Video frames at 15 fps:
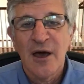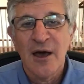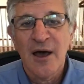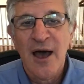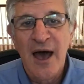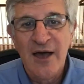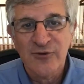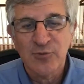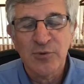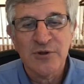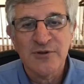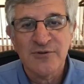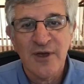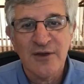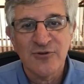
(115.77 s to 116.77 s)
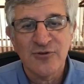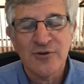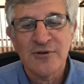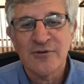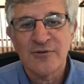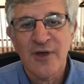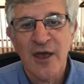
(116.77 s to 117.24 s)

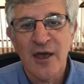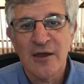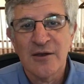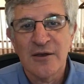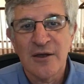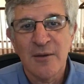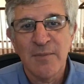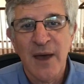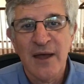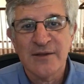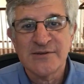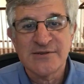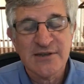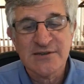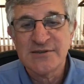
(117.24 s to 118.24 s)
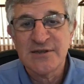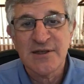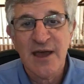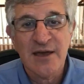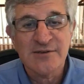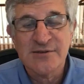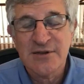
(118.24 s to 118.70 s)
hospitalizations and about
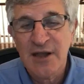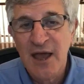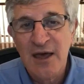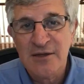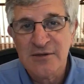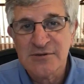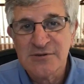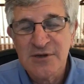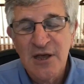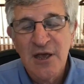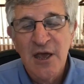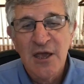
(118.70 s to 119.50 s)
60,000 deaths.